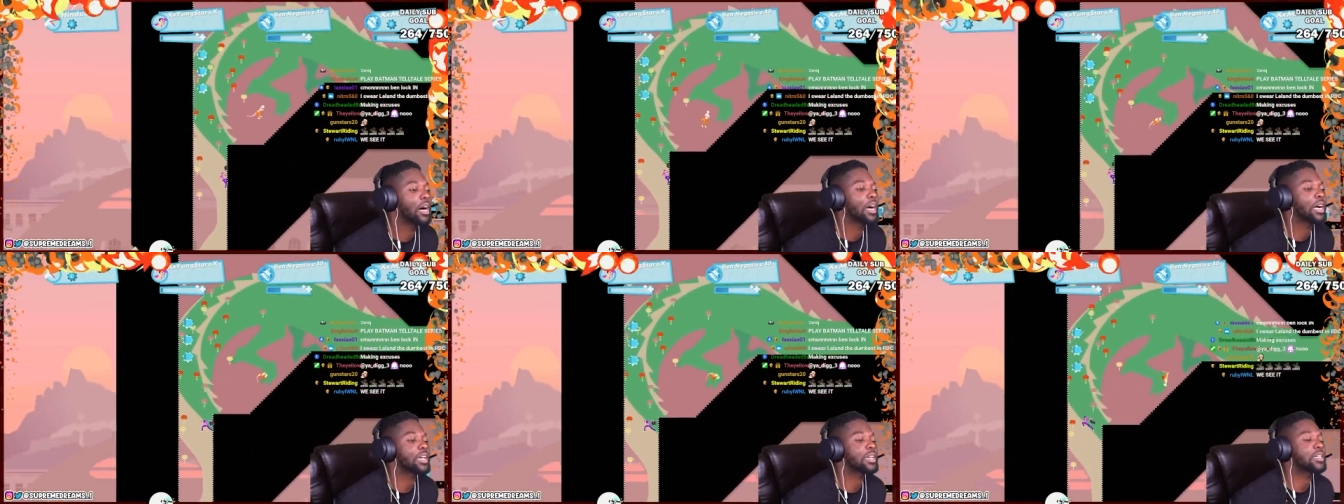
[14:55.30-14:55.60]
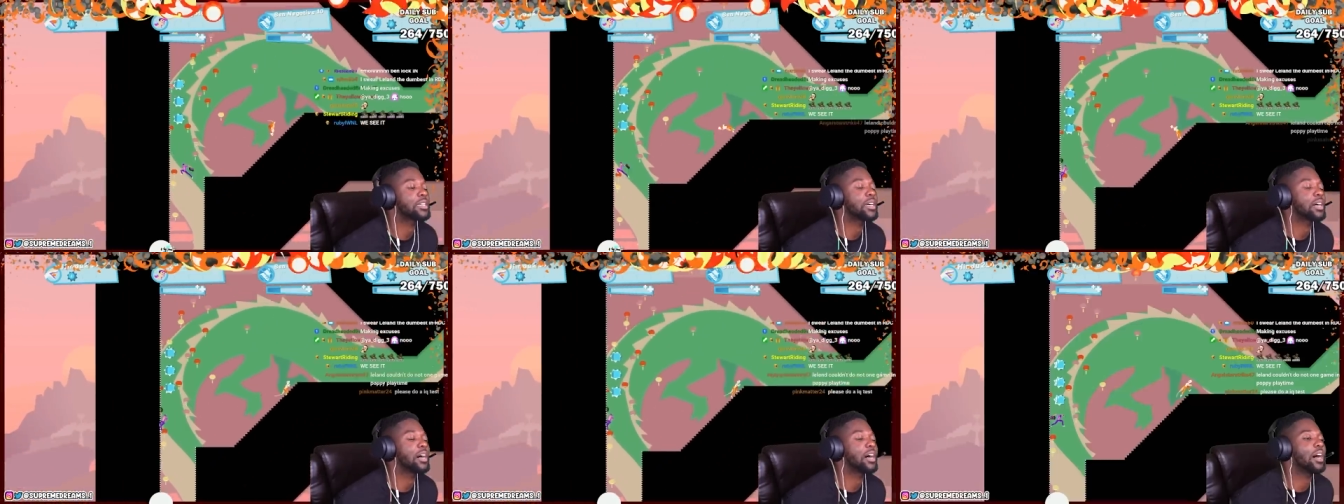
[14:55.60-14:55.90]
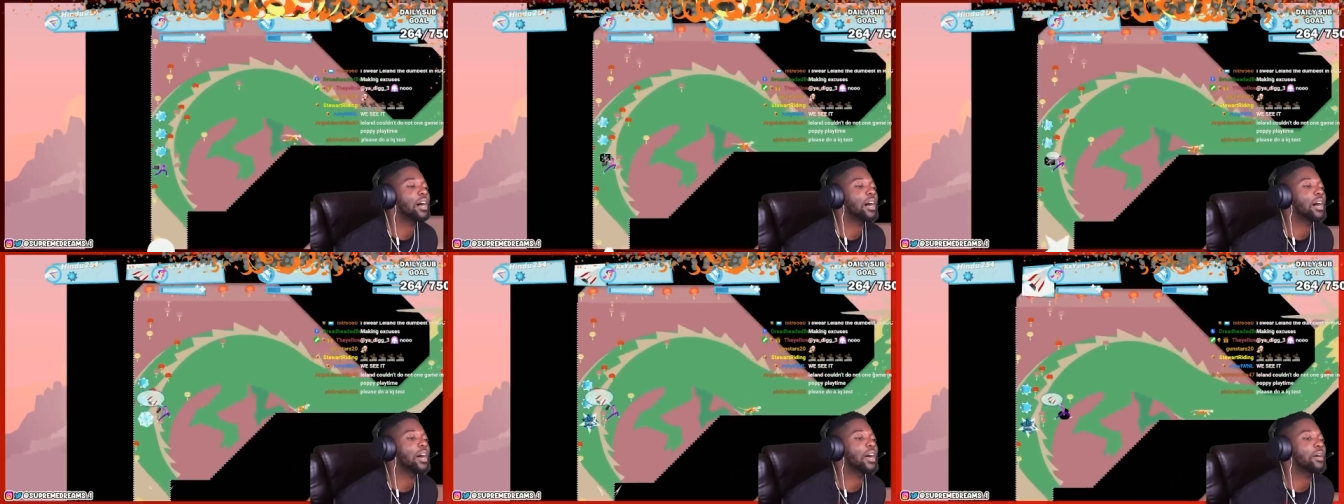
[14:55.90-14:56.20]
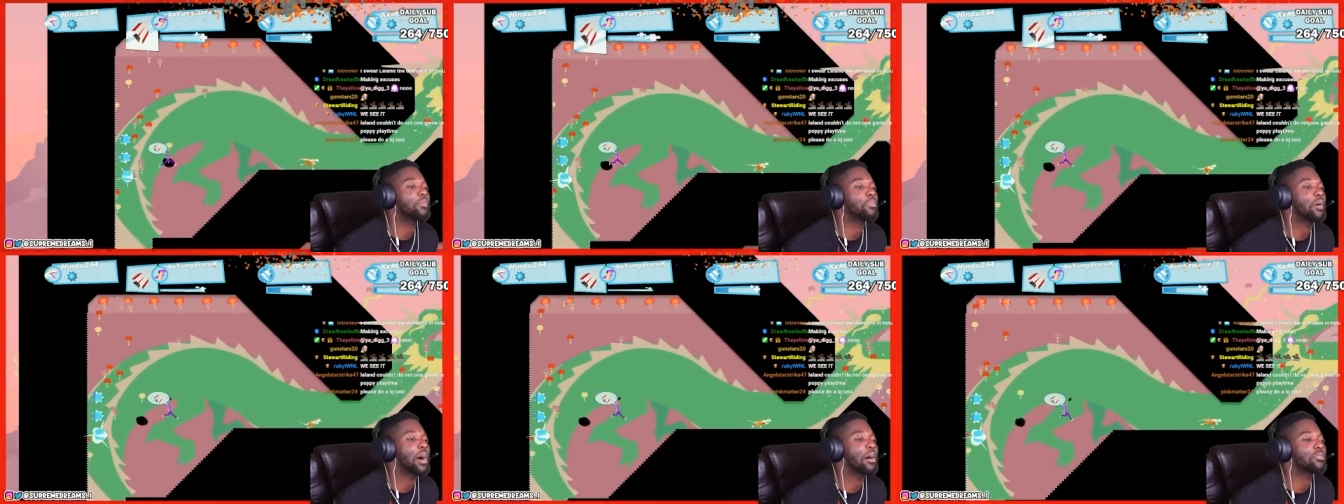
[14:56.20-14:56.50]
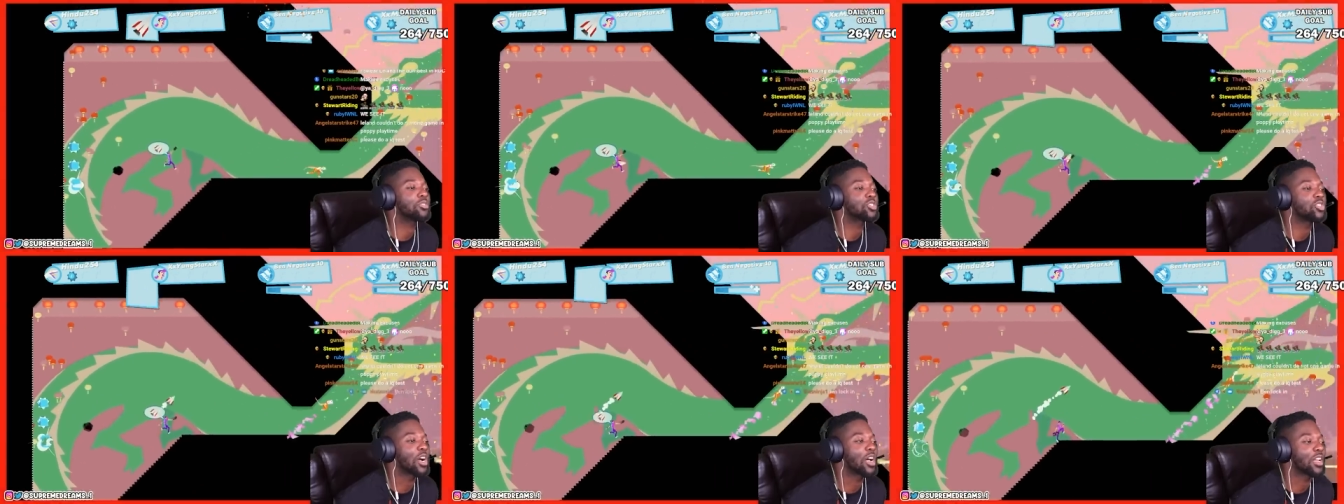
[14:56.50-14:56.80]
my god, I
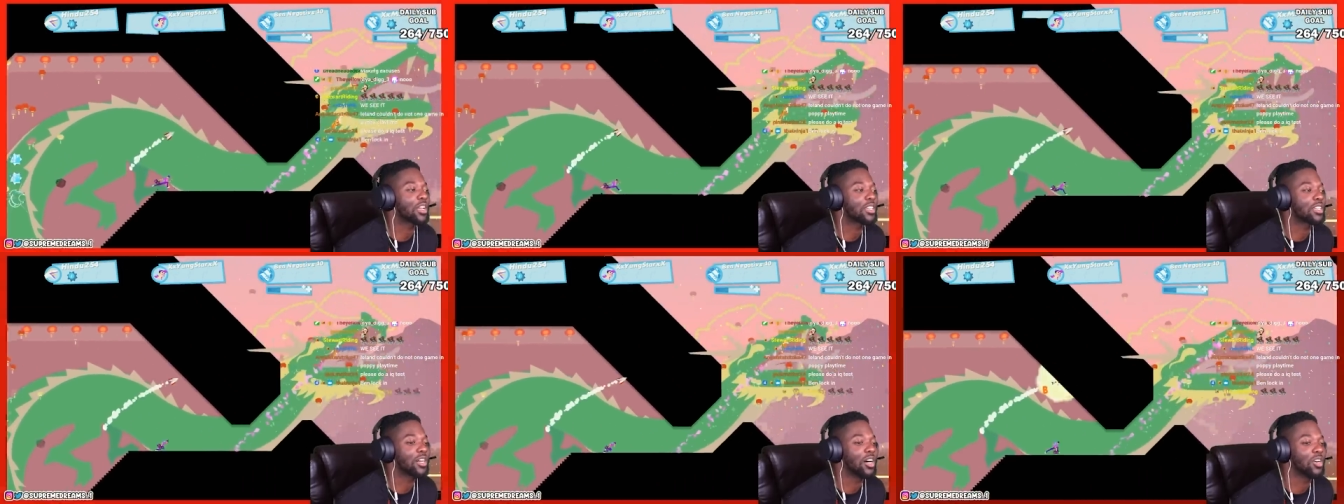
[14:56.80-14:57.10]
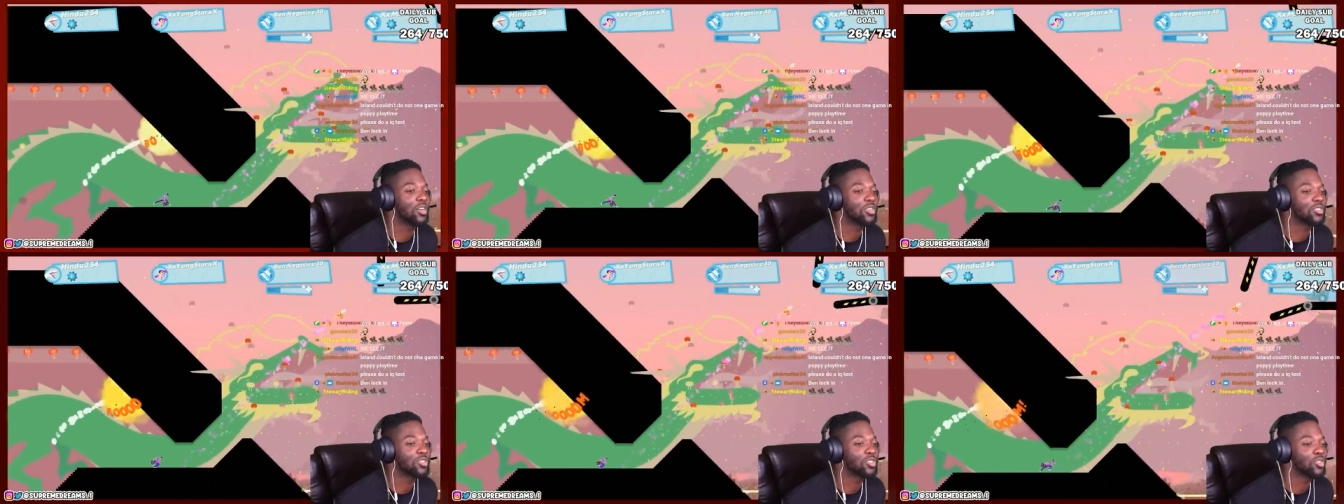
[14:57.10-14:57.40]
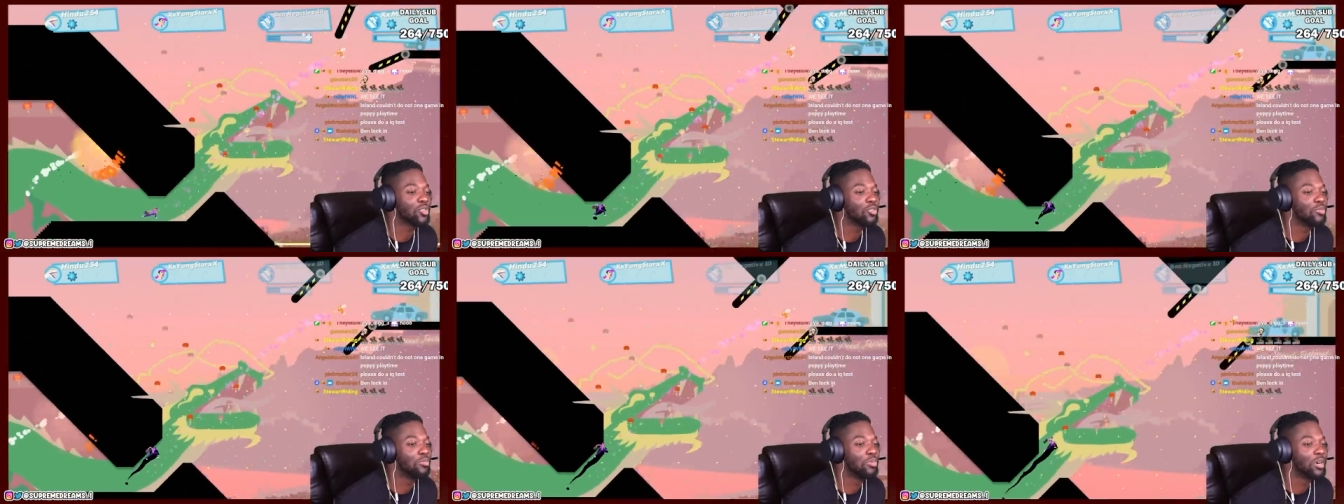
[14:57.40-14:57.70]
was trying to go too,